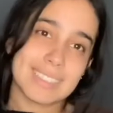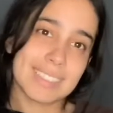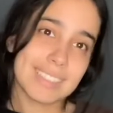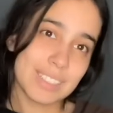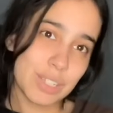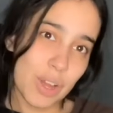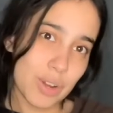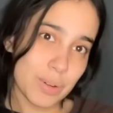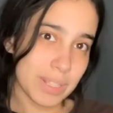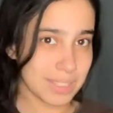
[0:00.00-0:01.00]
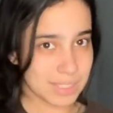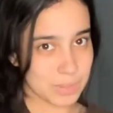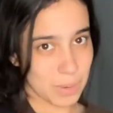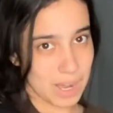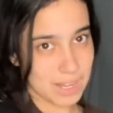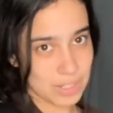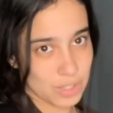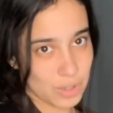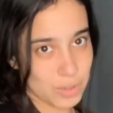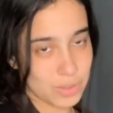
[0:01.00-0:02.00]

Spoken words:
This is the tone, and this is why I chose.